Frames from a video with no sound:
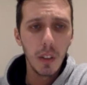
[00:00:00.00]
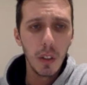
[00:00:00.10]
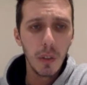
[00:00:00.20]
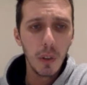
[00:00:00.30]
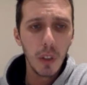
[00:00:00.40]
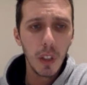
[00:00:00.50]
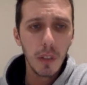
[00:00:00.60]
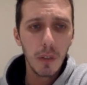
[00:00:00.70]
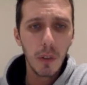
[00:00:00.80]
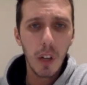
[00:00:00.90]
if you look at
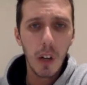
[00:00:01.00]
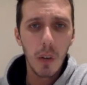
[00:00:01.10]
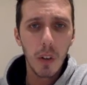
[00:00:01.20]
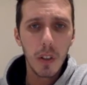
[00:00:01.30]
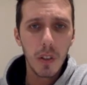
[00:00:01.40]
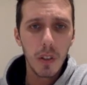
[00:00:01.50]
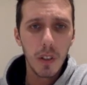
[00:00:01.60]
4 hours,